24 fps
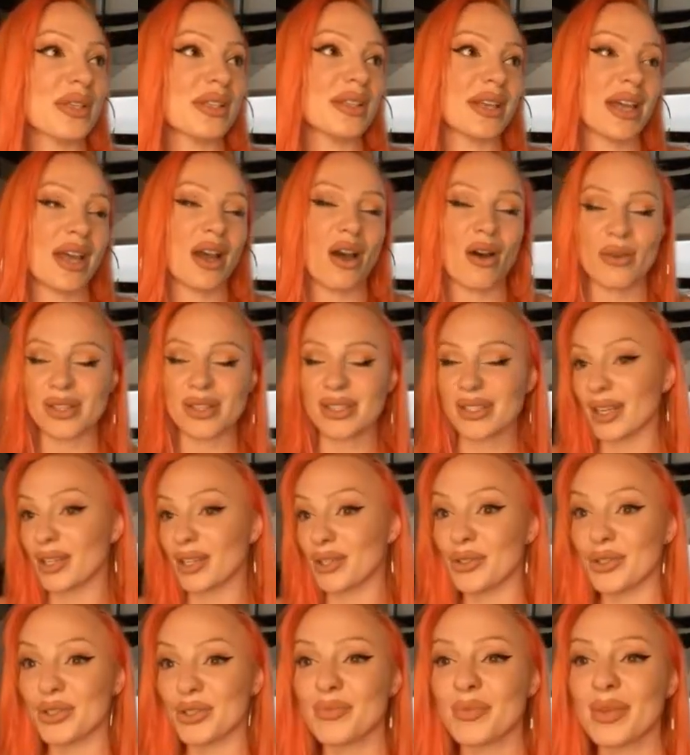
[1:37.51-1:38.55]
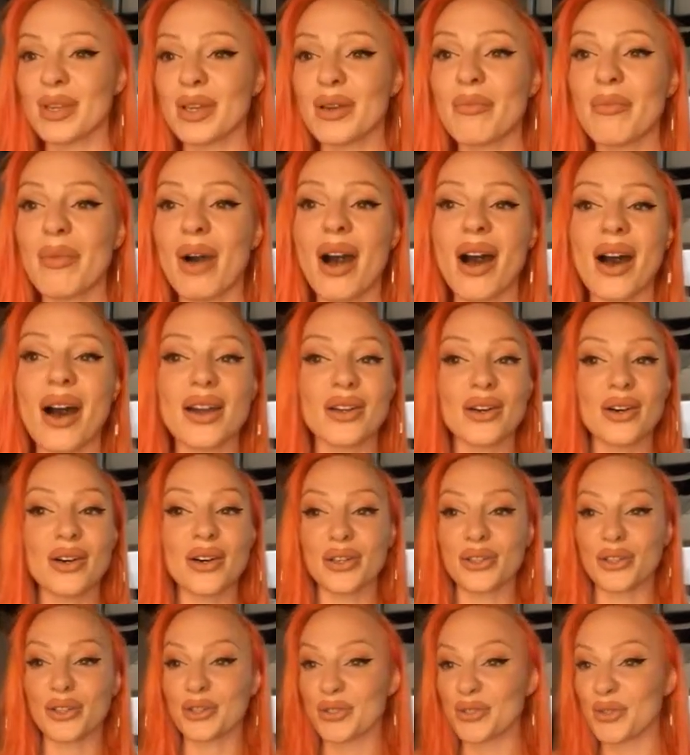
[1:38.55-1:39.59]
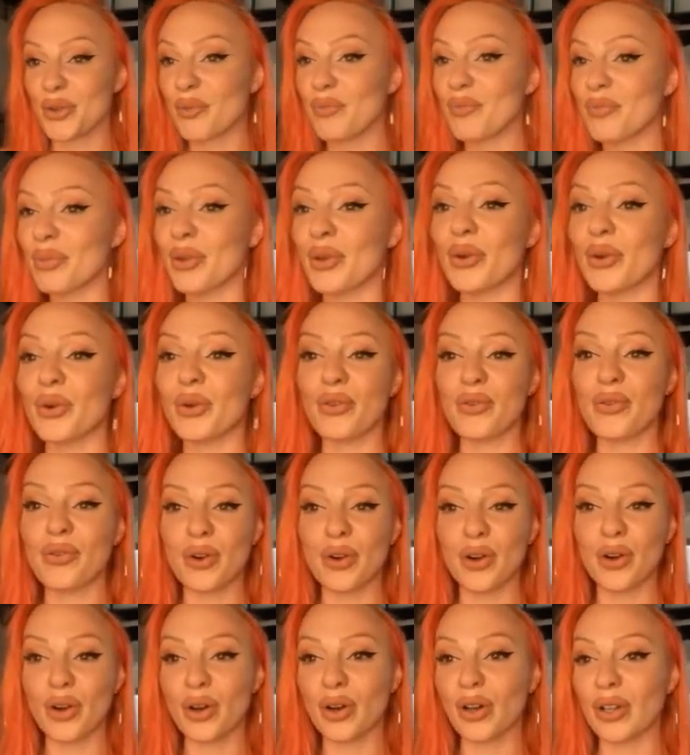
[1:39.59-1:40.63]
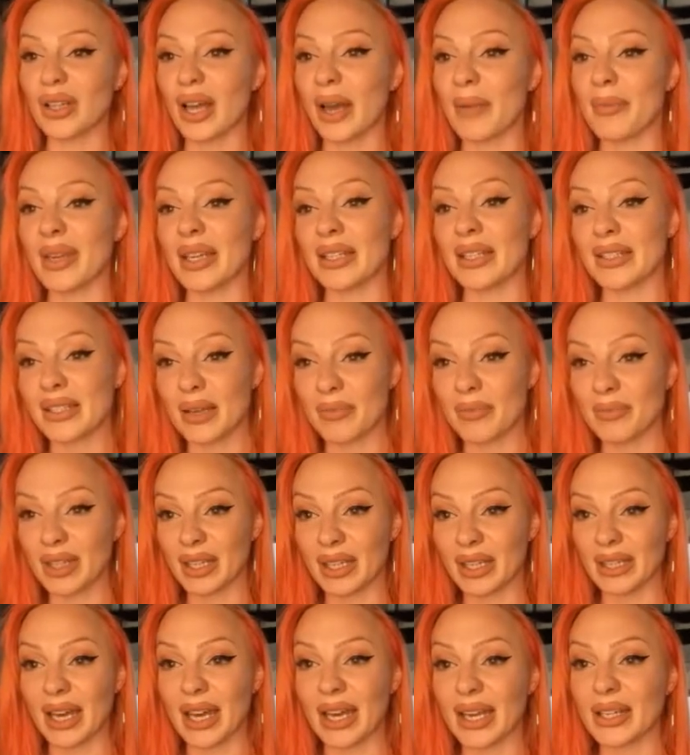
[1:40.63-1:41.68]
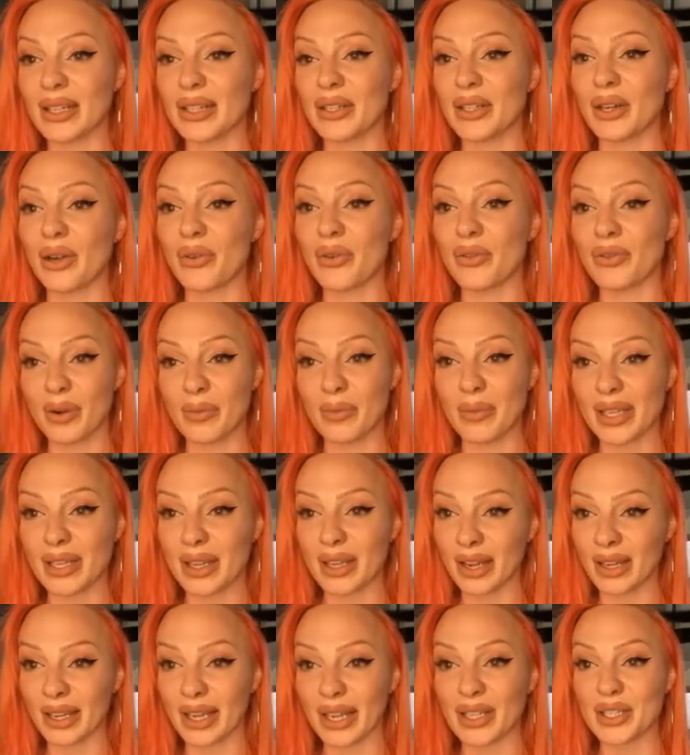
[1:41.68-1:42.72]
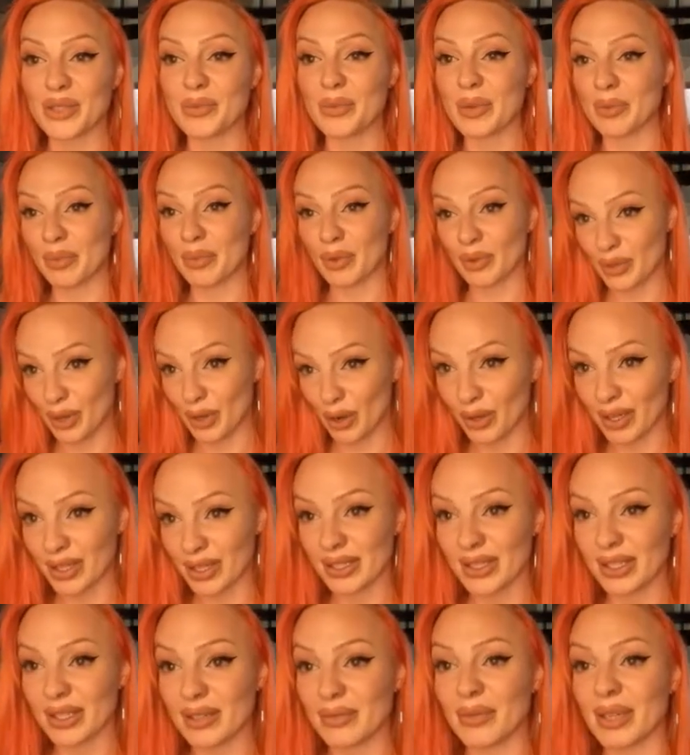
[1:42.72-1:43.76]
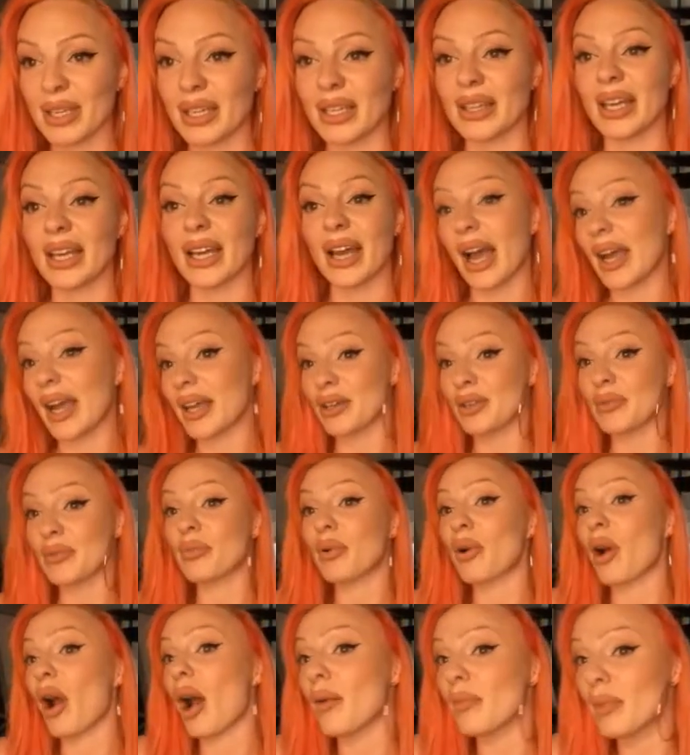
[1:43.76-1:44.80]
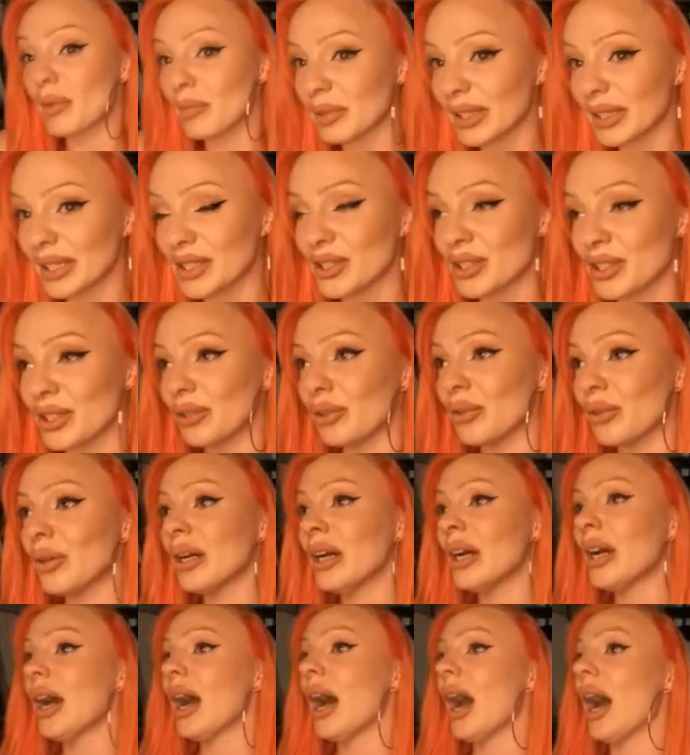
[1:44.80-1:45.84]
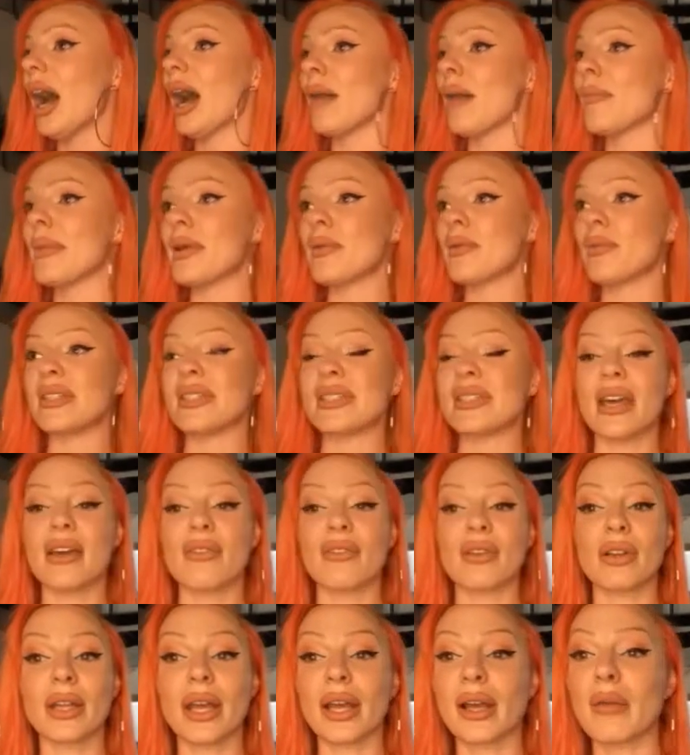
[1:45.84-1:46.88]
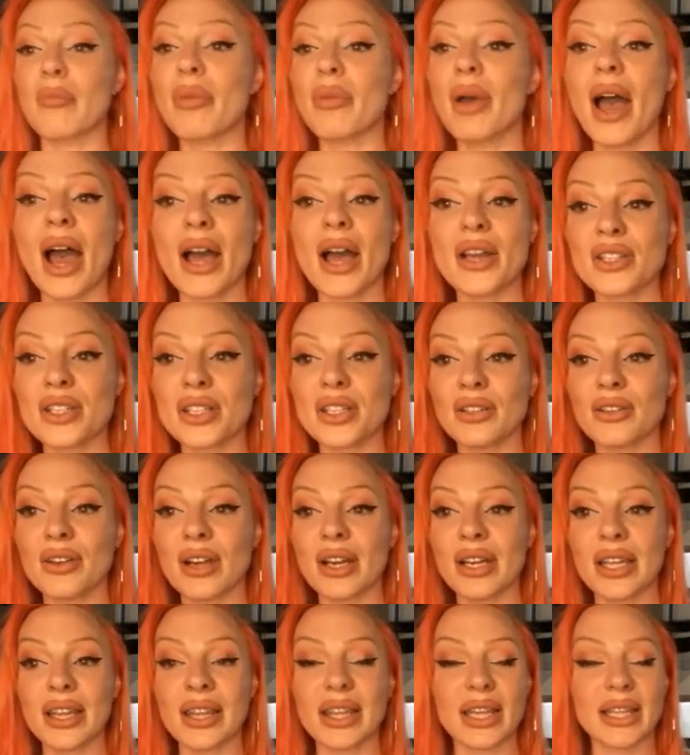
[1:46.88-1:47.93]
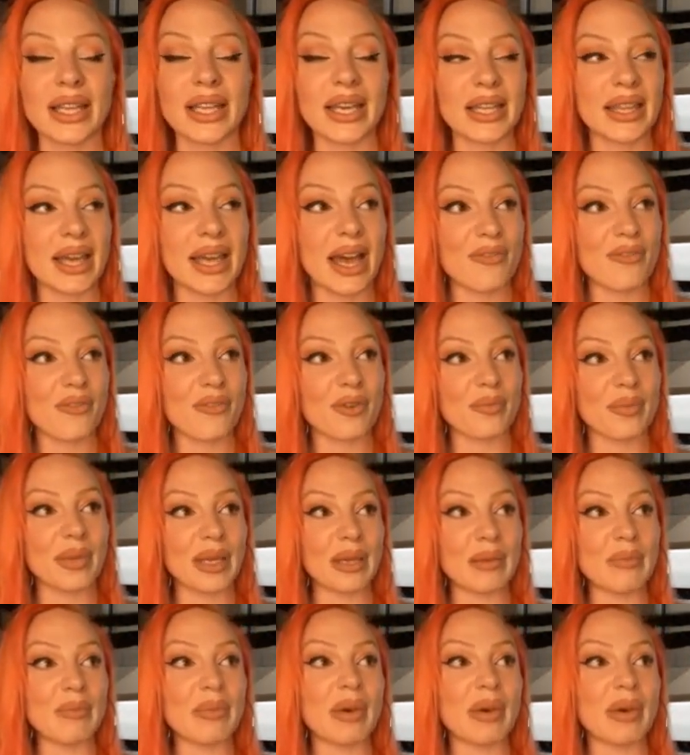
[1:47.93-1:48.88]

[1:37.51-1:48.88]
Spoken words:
And they always said, you should be a model. You're so beautiful. I mean, it's something that, from a young age, people noticed in me that I could probably do. It was never like a passion or anything like that for me.